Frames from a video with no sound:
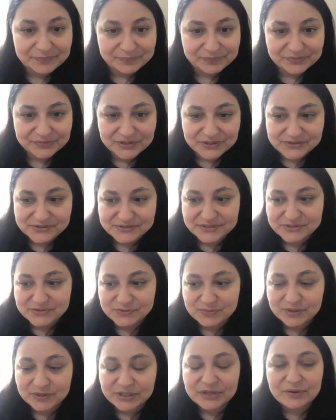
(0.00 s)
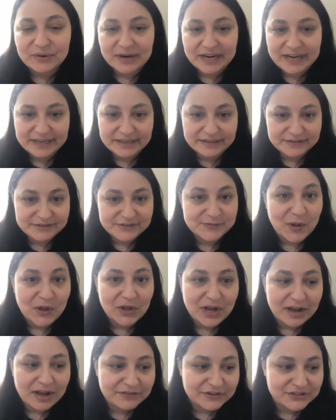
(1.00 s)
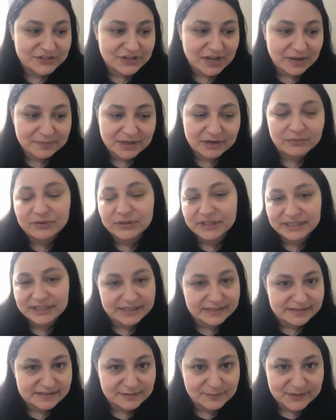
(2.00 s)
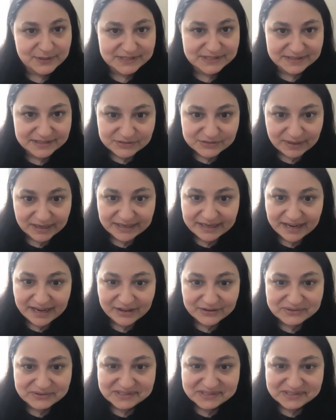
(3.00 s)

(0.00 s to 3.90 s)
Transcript: There's this really great small coffee shop that really needs the business right now.